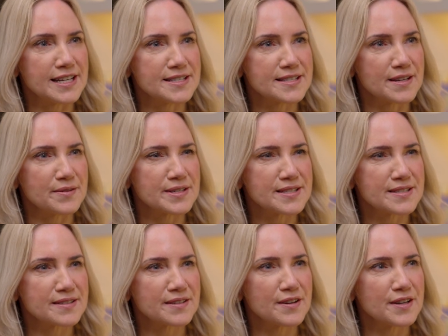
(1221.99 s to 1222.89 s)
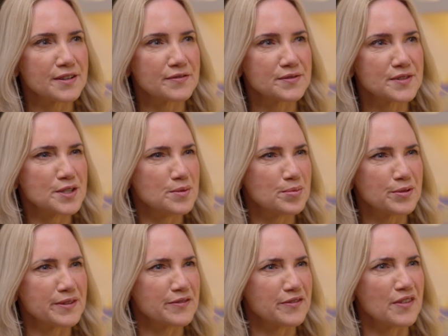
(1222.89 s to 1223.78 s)
So it's kind of
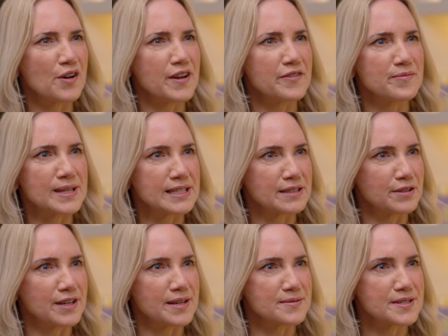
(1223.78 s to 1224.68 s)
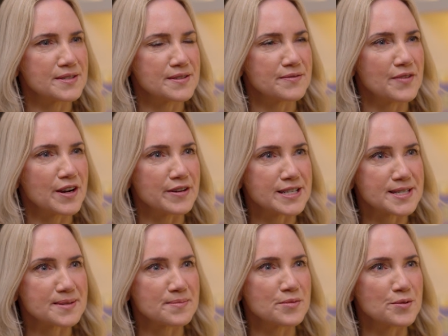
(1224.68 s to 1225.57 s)
2.5 milligrams. It's a very
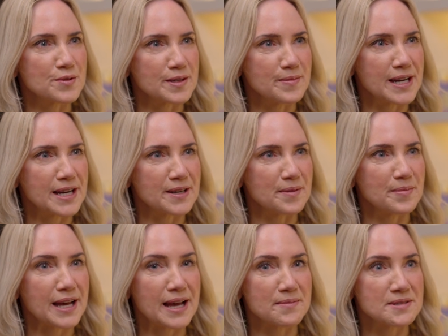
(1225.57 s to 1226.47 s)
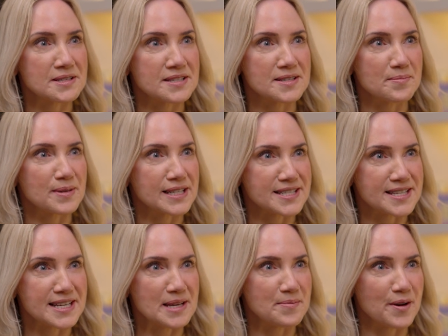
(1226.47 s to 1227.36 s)
small amount, and perhaps there's a
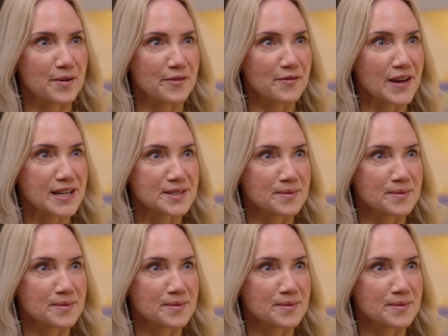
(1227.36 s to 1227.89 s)
placebo effect.